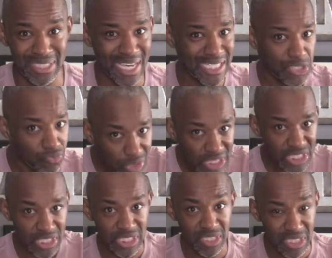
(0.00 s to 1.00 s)
Not just
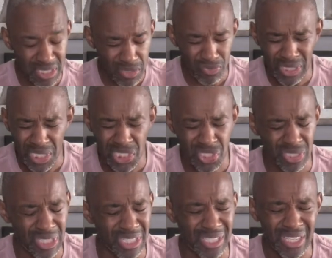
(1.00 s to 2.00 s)
religious. He said,
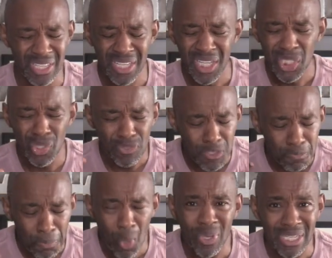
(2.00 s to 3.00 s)
relationally, you've
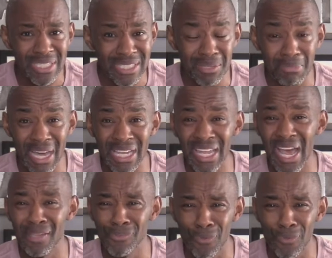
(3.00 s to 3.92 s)
spoken into my life.